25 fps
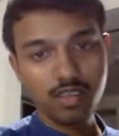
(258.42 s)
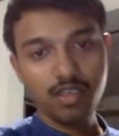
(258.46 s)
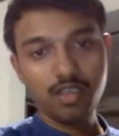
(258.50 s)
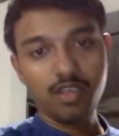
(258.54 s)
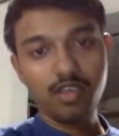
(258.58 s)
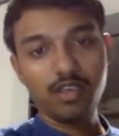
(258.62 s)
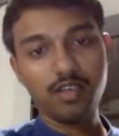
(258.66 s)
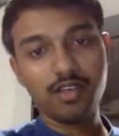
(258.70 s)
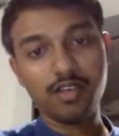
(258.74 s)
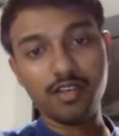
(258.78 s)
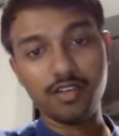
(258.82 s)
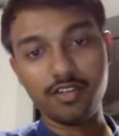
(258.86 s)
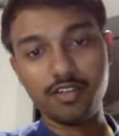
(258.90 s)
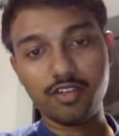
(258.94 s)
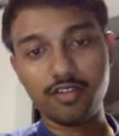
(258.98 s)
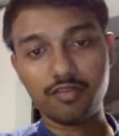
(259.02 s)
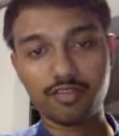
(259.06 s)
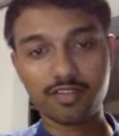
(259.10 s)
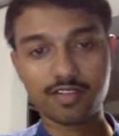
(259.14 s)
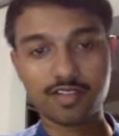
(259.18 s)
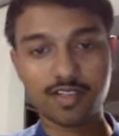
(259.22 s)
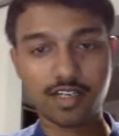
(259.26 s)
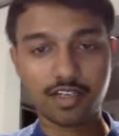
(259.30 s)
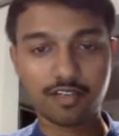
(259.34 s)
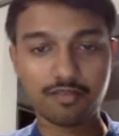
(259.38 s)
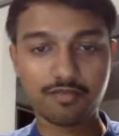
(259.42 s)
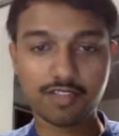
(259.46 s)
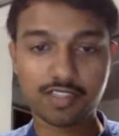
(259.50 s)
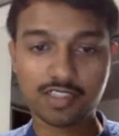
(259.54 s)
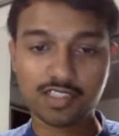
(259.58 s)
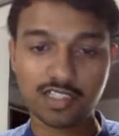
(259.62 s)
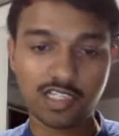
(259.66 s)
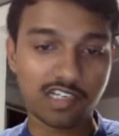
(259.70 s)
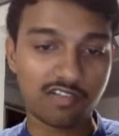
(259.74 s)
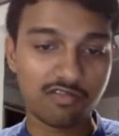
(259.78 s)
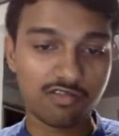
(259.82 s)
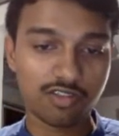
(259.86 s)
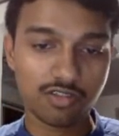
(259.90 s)
and you have to select
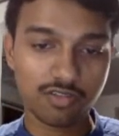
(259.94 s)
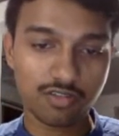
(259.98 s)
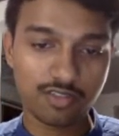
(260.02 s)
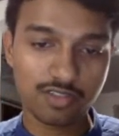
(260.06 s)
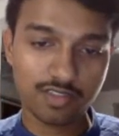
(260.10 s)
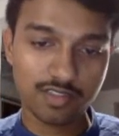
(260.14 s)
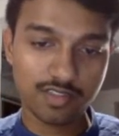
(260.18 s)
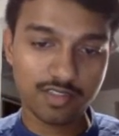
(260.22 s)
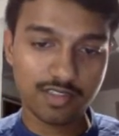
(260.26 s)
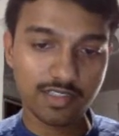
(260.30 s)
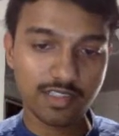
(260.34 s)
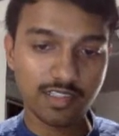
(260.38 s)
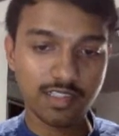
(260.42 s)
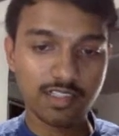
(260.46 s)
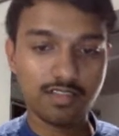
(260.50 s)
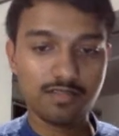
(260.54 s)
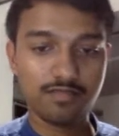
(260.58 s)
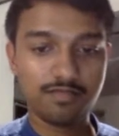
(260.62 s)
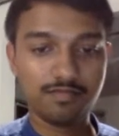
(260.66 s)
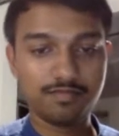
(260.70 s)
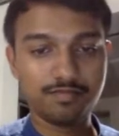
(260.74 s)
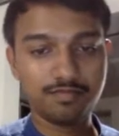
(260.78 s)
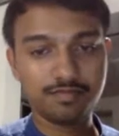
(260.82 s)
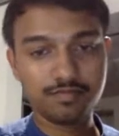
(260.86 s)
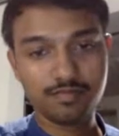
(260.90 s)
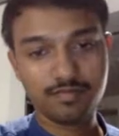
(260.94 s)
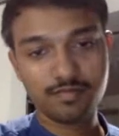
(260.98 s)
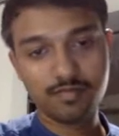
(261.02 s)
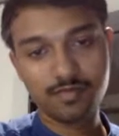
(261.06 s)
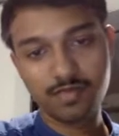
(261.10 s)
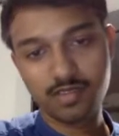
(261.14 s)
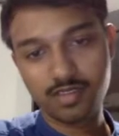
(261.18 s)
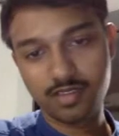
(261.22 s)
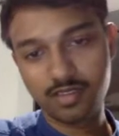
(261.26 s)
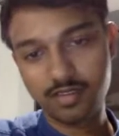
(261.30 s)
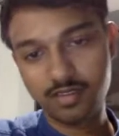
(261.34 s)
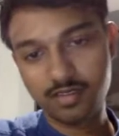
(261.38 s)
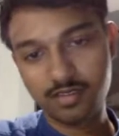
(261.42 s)
which language questions they are,
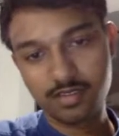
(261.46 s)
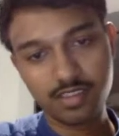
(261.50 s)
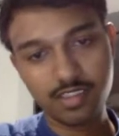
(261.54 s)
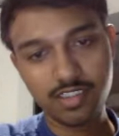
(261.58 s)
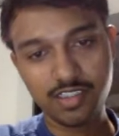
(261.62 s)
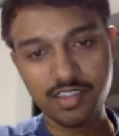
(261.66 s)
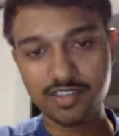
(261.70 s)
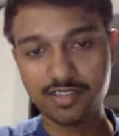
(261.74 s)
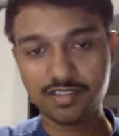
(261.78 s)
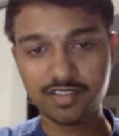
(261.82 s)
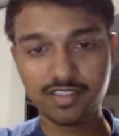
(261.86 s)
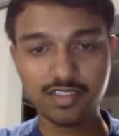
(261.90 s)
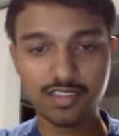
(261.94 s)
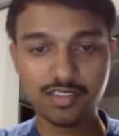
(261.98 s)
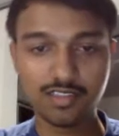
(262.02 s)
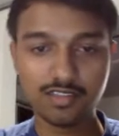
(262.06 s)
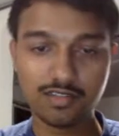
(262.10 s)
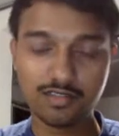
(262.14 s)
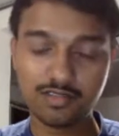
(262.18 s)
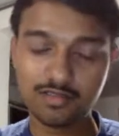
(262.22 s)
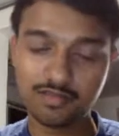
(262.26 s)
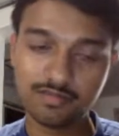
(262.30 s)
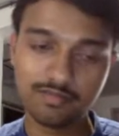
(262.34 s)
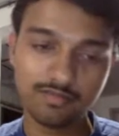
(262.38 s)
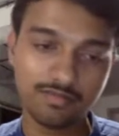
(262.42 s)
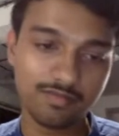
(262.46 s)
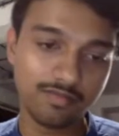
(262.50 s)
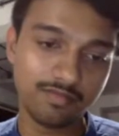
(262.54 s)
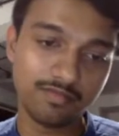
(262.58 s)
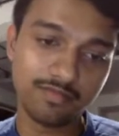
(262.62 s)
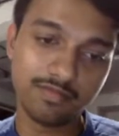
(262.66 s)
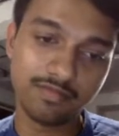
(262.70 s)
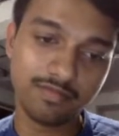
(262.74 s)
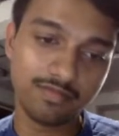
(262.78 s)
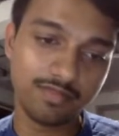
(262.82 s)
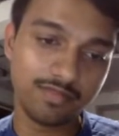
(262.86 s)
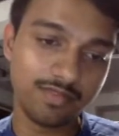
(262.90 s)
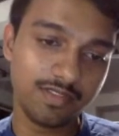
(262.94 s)
easy,
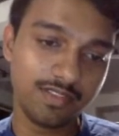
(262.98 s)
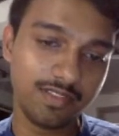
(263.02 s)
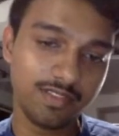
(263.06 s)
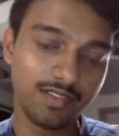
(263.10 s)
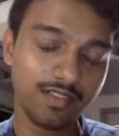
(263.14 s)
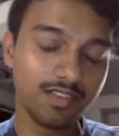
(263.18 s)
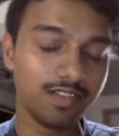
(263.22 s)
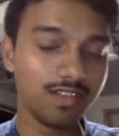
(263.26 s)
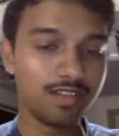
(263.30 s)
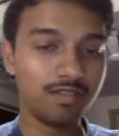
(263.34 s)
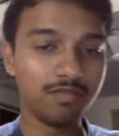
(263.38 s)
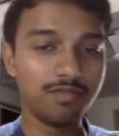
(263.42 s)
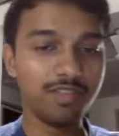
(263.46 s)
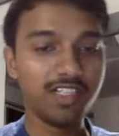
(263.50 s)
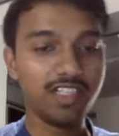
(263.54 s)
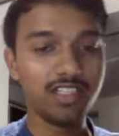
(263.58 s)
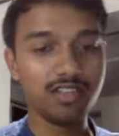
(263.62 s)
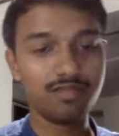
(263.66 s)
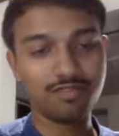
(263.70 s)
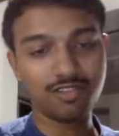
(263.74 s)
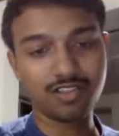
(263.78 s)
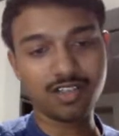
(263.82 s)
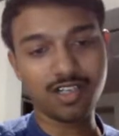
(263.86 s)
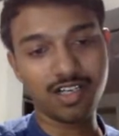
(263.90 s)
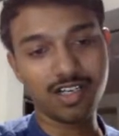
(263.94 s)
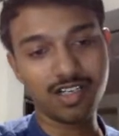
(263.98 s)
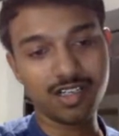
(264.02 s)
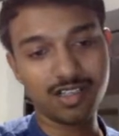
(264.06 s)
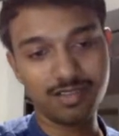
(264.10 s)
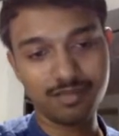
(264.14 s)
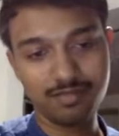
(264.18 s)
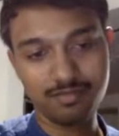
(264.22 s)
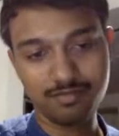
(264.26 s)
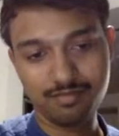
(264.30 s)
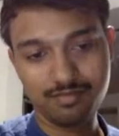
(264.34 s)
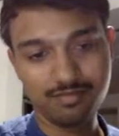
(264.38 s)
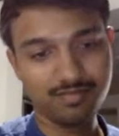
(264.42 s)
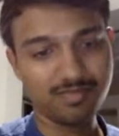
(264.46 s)
medium or
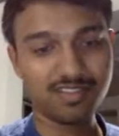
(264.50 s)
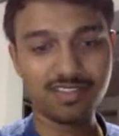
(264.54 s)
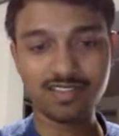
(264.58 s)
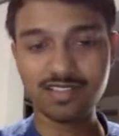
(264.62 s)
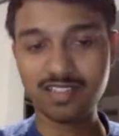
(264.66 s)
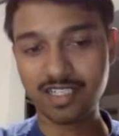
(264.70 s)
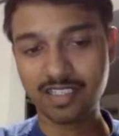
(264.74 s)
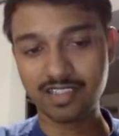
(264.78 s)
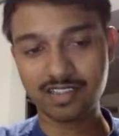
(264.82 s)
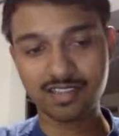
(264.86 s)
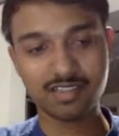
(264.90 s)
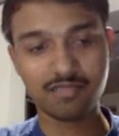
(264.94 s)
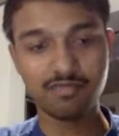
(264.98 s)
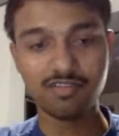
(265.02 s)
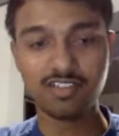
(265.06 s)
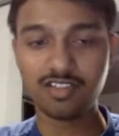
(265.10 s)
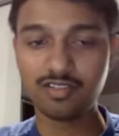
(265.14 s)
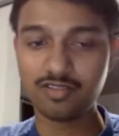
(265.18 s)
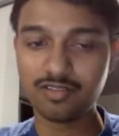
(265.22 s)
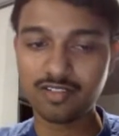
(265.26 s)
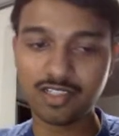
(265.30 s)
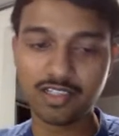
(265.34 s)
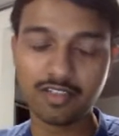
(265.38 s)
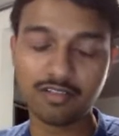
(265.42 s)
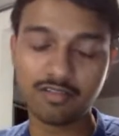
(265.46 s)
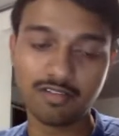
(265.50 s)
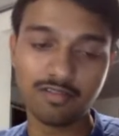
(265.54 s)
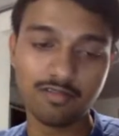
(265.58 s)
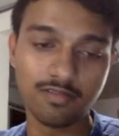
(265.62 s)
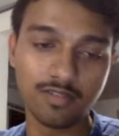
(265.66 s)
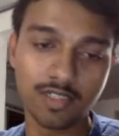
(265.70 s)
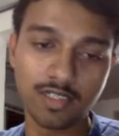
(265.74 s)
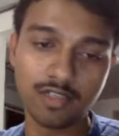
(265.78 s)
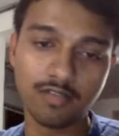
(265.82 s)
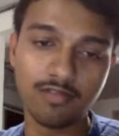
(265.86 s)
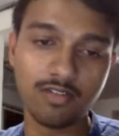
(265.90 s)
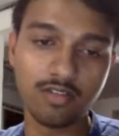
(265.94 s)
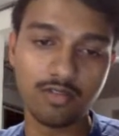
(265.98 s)
hard, like similar to level
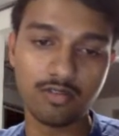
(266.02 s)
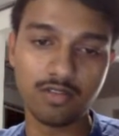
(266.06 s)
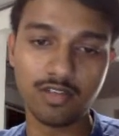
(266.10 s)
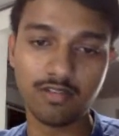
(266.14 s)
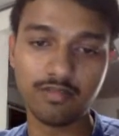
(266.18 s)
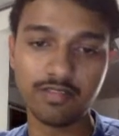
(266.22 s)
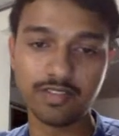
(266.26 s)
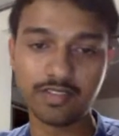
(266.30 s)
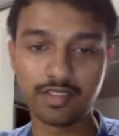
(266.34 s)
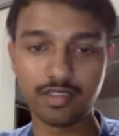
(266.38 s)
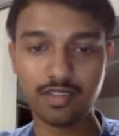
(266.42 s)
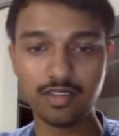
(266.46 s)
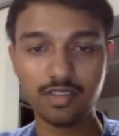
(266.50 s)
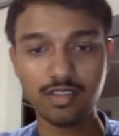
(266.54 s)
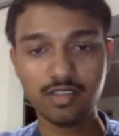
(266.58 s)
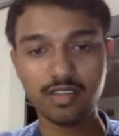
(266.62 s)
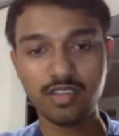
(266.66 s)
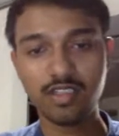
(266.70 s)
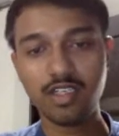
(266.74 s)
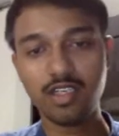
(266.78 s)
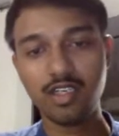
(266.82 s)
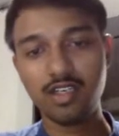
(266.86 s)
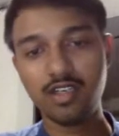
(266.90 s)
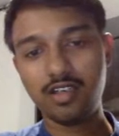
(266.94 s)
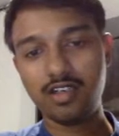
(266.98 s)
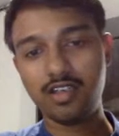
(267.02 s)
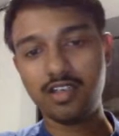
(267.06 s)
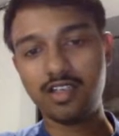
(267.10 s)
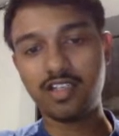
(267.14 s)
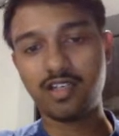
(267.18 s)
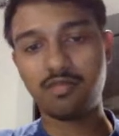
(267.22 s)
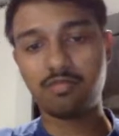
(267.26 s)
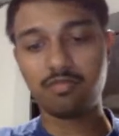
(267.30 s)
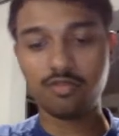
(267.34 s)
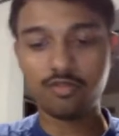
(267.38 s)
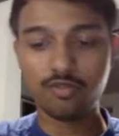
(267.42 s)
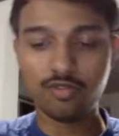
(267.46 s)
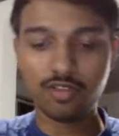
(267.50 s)
1, level 2, level 3, and
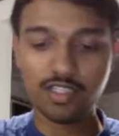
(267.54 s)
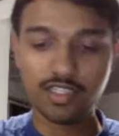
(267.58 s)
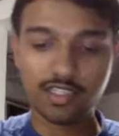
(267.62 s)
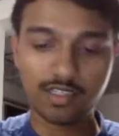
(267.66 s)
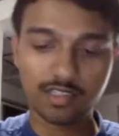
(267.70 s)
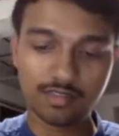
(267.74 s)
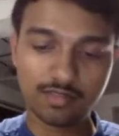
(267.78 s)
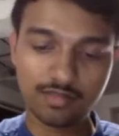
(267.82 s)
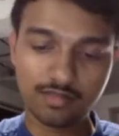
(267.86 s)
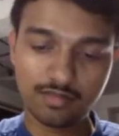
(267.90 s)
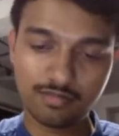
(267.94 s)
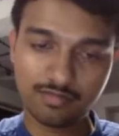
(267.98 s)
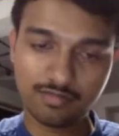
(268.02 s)
upload link.